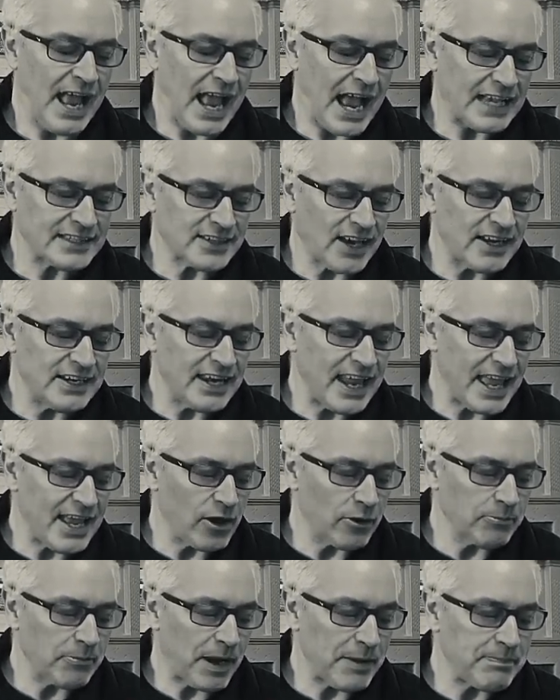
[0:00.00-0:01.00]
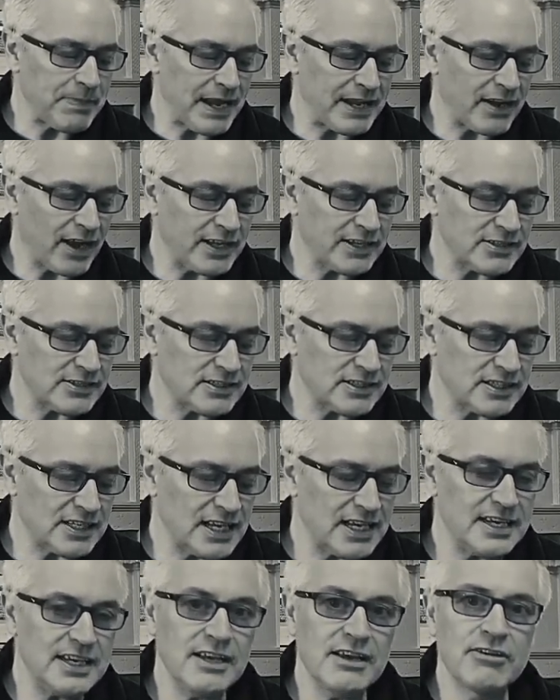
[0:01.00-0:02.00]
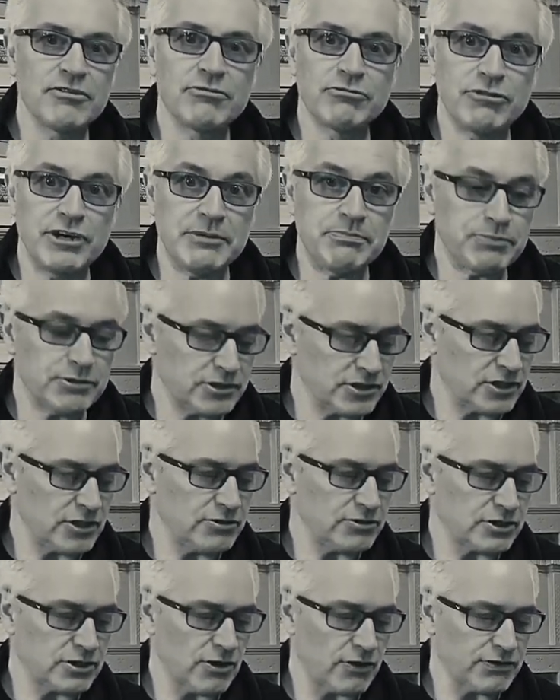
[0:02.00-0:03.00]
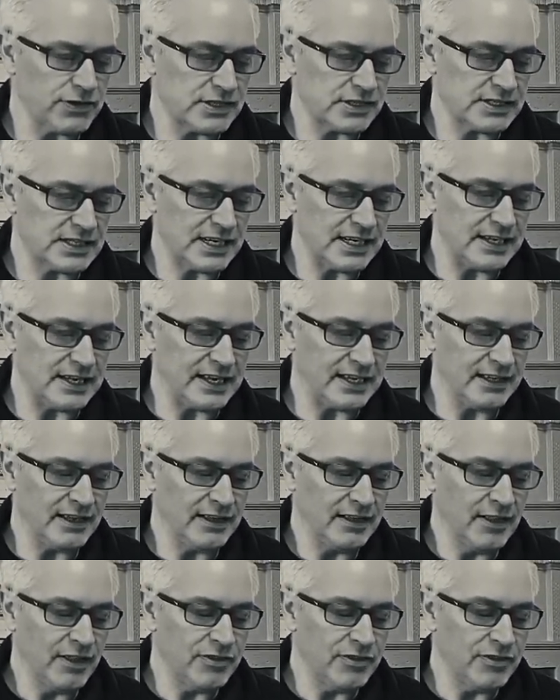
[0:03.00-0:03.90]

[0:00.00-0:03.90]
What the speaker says: As I lay on my bed, I could see, reproduced on the ceiling,